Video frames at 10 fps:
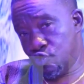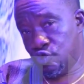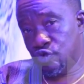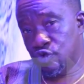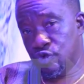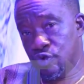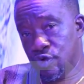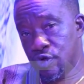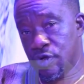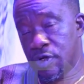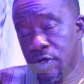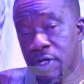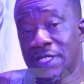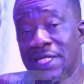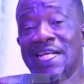Okay.
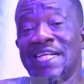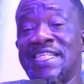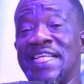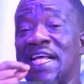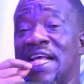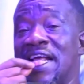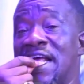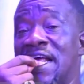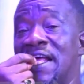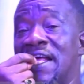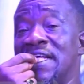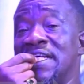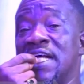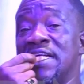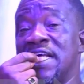During the campaigns.
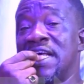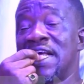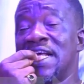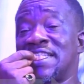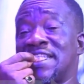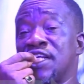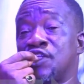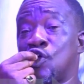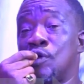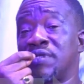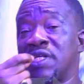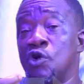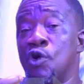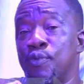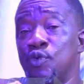Yes. He said something
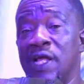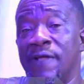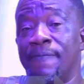openly.